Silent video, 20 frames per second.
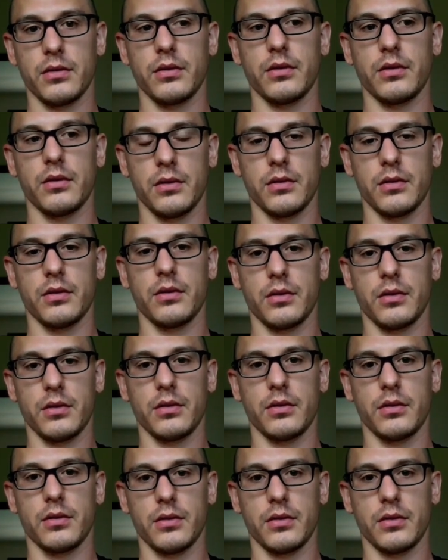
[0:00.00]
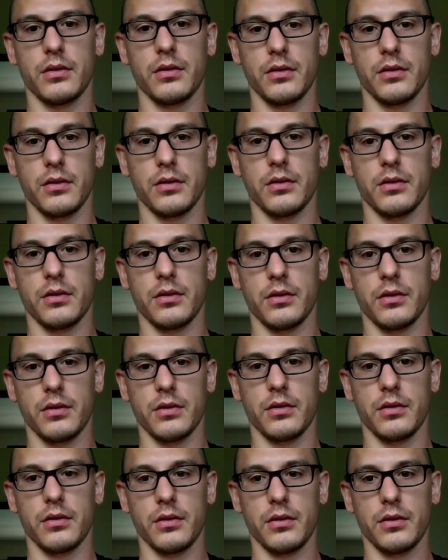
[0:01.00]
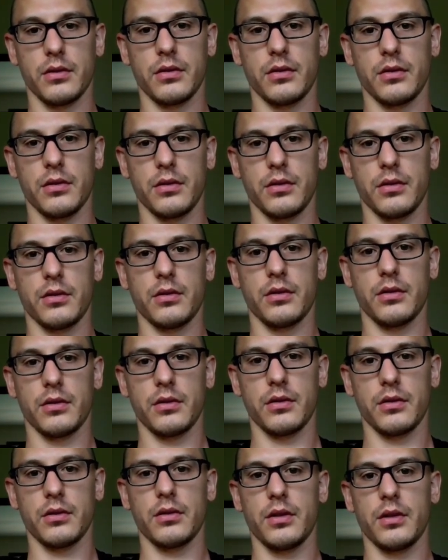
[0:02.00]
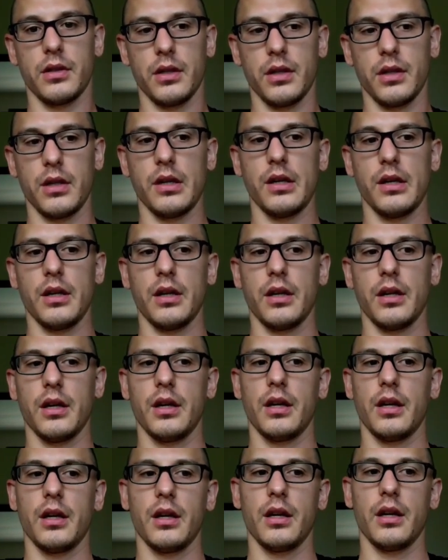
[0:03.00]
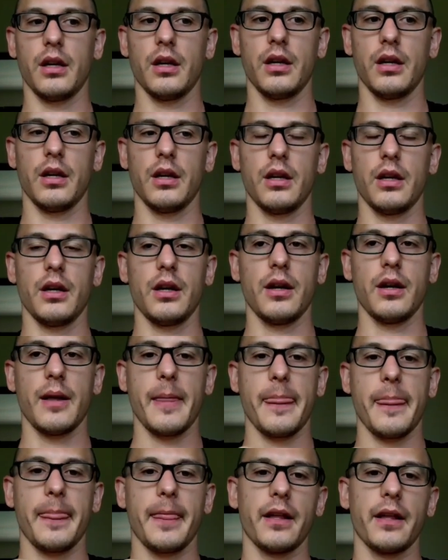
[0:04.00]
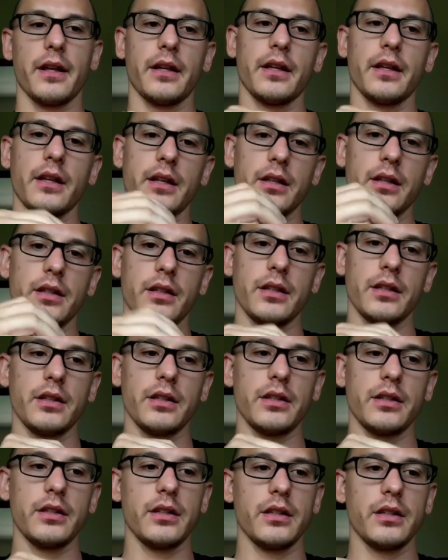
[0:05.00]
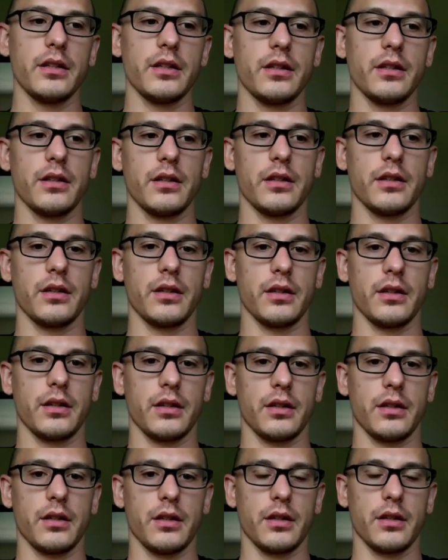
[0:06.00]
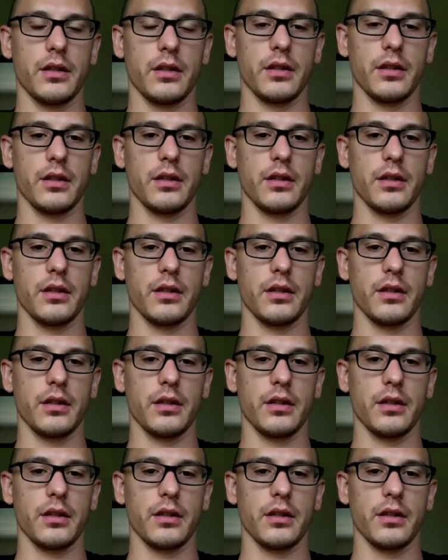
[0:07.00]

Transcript: The person shown says nothing.